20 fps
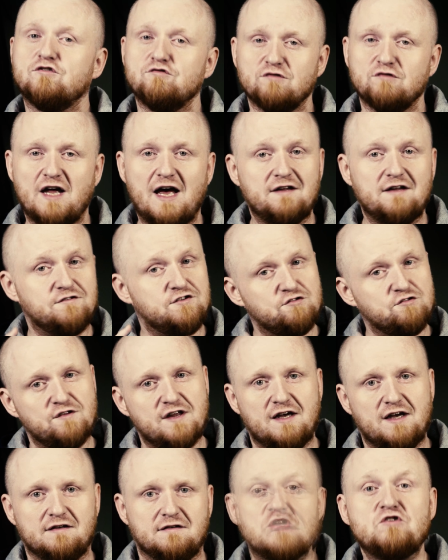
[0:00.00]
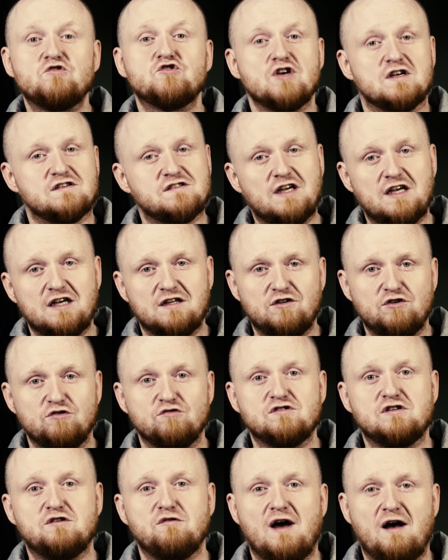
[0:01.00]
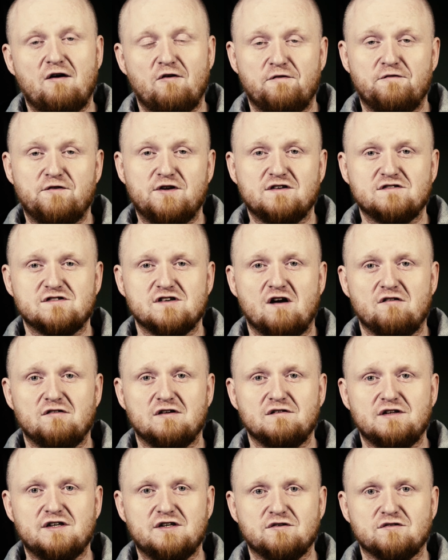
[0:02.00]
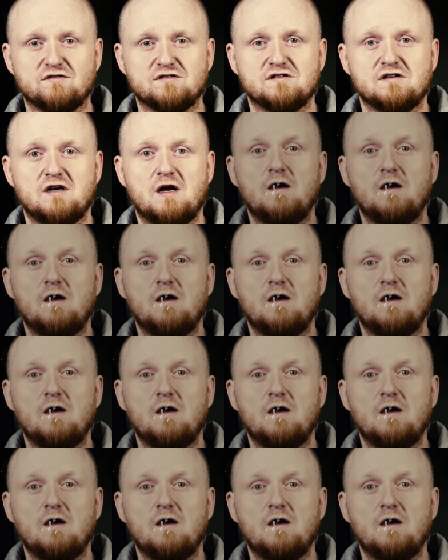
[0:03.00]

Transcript: Do not do that. Just get used to how things are in Linux.